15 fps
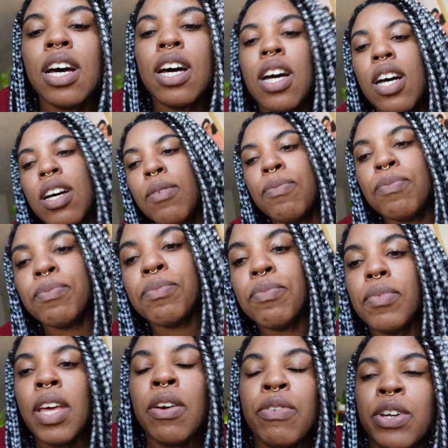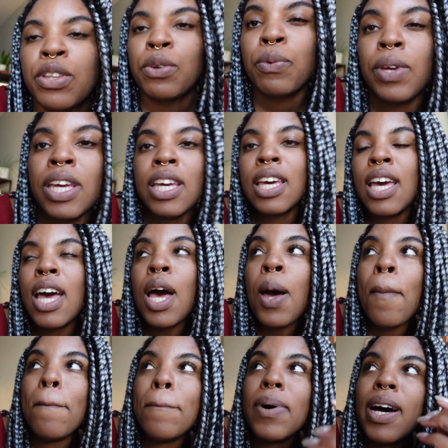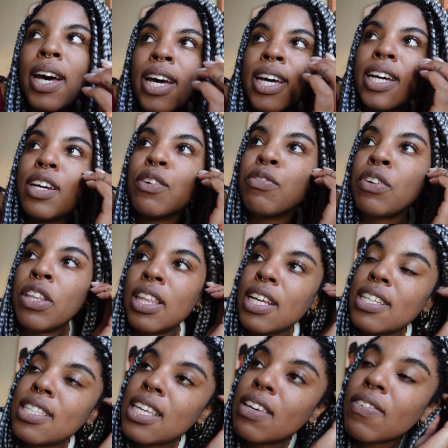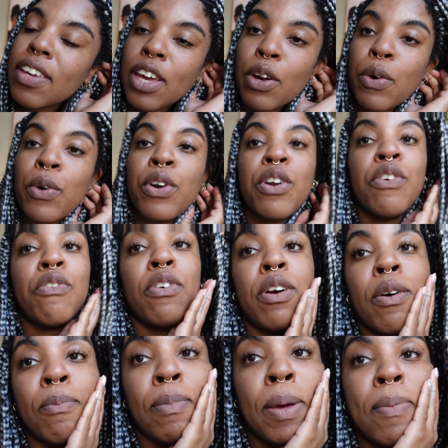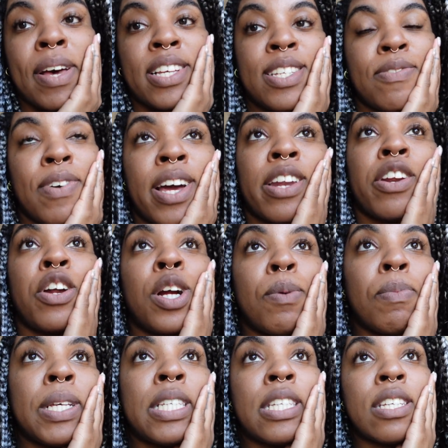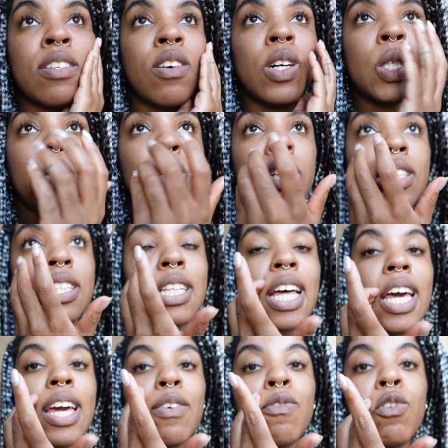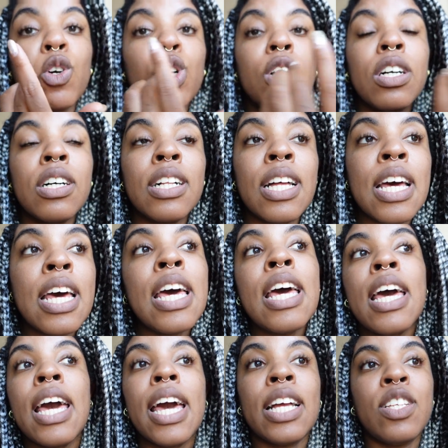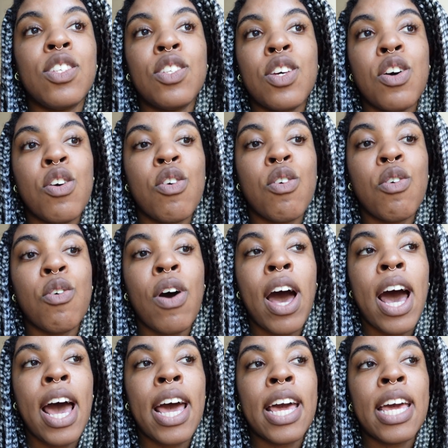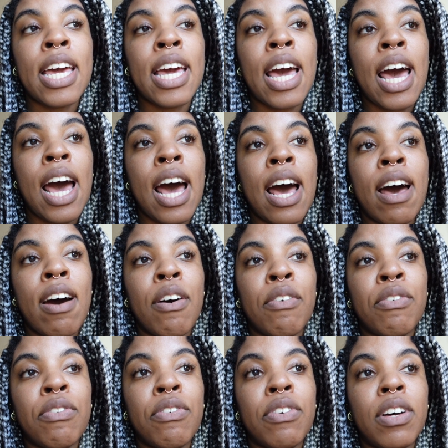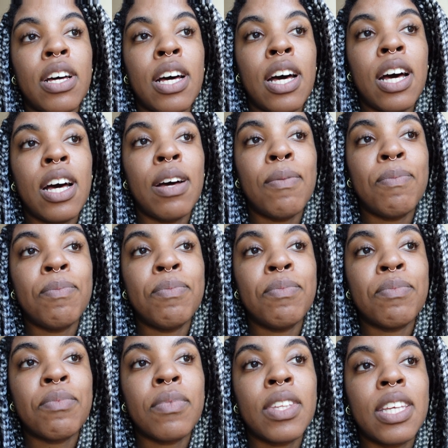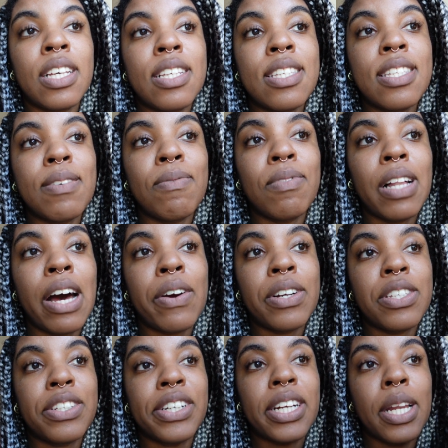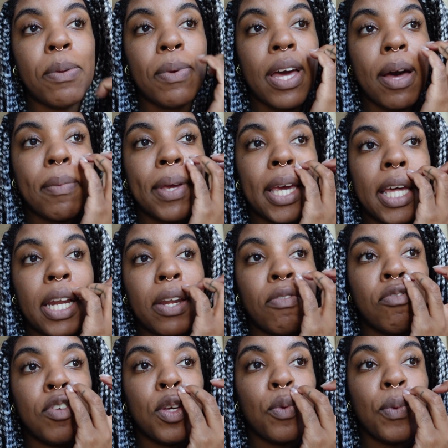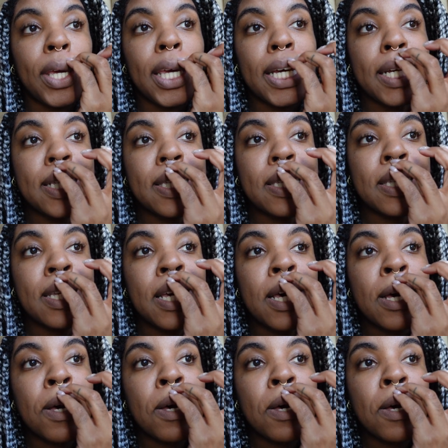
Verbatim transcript: um, every other week. But for Thanksgiving, I ordered from my best friend and her business called Dwell and Delight Floral. And so I have um, some flowers that are gonna be coming in in a few weeks,